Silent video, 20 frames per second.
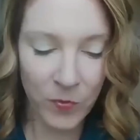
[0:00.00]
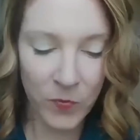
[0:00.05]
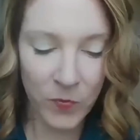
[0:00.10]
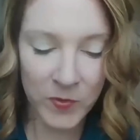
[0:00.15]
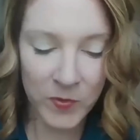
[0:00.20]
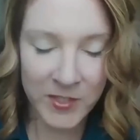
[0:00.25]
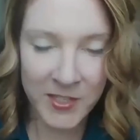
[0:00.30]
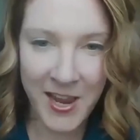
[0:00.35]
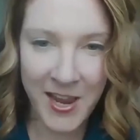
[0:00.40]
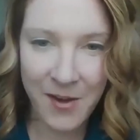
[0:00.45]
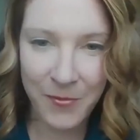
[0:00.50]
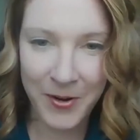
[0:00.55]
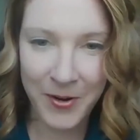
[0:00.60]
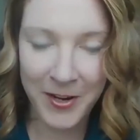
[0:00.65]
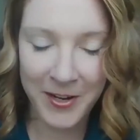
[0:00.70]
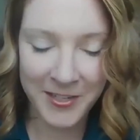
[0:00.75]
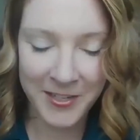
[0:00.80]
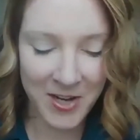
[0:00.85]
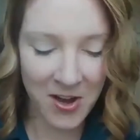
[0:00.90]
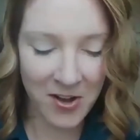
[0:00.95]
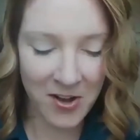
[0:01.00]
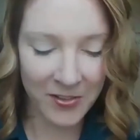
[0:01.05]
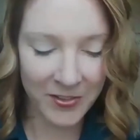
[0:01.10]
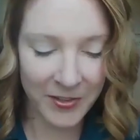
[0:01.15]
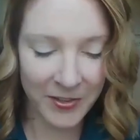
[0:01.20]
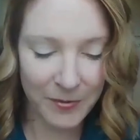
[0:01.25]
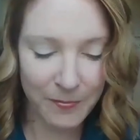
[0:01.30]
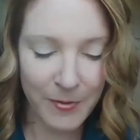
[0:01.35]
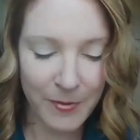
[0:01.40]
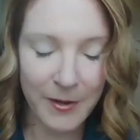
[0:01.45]
Today we're going to talk a
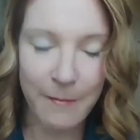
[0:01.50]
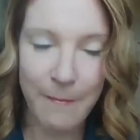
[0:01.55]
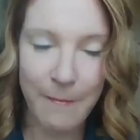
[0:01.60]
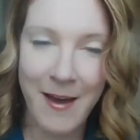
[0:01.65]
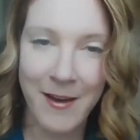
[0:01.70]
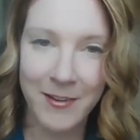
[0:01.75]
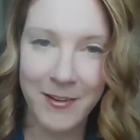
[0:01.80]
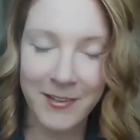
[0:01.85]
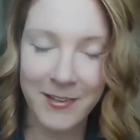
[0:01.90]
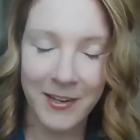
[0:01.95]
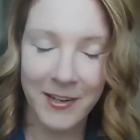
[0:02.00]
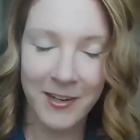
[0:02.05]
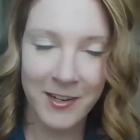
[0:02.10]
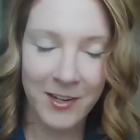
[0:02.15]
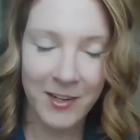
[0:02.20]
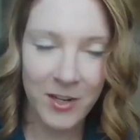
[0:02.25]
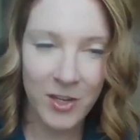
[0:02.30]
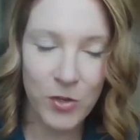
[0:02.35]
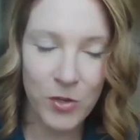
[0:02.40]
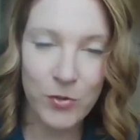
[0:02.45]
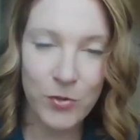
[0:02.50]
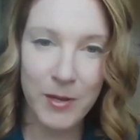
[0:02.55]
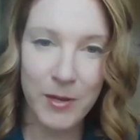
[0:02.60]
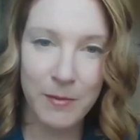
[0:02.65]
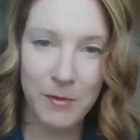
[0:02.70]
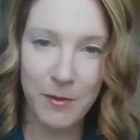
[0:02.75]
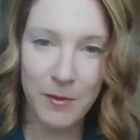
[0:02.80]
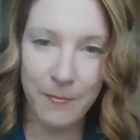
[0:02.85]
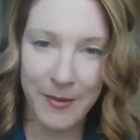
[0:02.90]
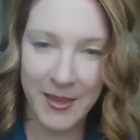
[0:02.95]
little bit about
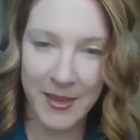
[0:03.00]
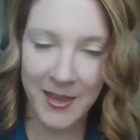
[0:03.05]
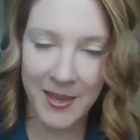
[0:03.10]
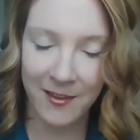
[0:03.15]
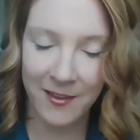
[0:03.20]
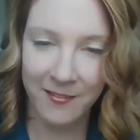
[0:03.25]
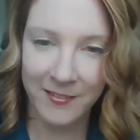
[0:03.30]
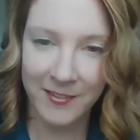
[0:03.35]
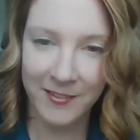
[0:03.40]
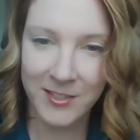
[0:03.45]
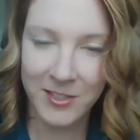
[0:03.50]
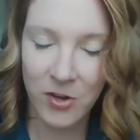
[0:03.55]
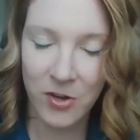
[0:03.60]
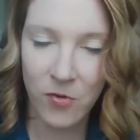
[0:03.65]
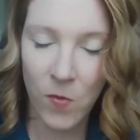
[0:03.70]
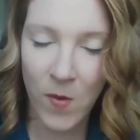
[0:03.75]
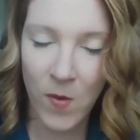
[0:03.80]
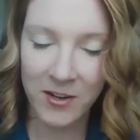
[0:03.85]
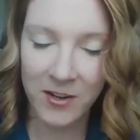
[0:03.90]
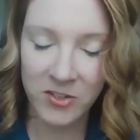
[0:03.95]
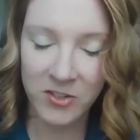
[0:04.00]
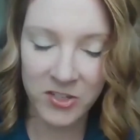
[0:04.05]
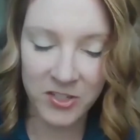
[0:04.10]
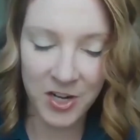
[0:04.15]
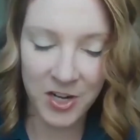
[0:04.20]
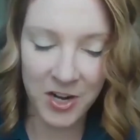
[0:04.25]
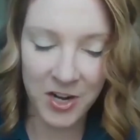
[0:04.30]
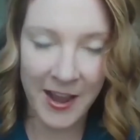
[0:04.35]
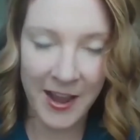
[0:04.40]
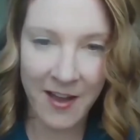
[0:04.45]
UWB. So why don't you
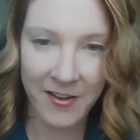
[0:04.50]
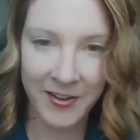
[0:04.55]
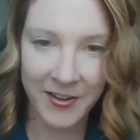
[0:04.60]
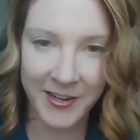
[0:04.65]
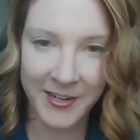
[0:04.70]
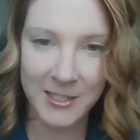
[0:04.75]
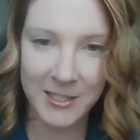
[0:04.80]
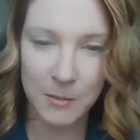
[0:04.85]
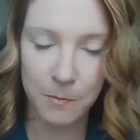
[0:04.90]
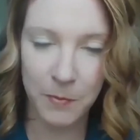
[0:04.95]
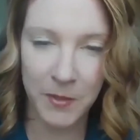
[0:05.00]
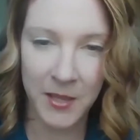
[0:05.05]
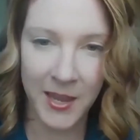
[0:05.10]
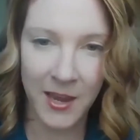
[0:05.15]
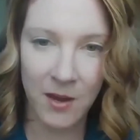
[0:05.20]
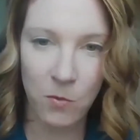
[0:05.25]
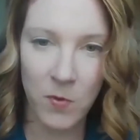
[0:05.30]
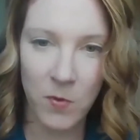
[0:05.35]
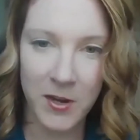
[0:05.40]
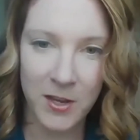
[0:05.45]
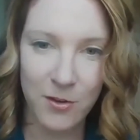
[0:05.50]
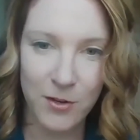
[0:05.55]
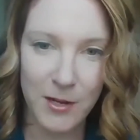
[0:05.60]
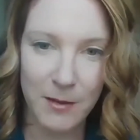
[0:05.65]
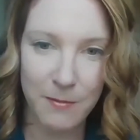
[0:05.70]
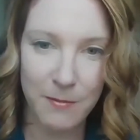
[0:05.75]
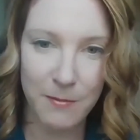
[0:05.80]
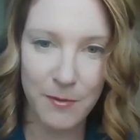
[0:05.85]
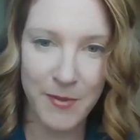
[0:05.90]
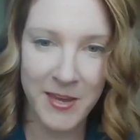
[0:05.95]
start out and explain what
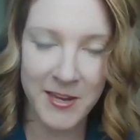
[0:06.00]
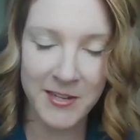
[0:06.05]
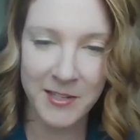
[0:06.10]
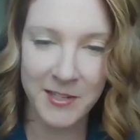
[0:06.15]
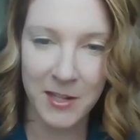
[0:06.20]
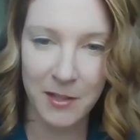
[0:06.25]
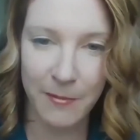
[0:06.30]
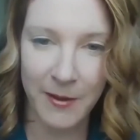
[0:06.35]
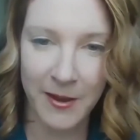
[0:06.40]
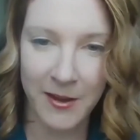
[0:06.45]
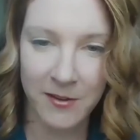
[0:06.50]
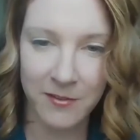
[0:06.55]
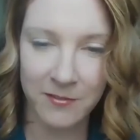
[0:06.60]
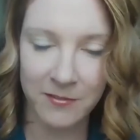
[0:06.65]
UWB is all about?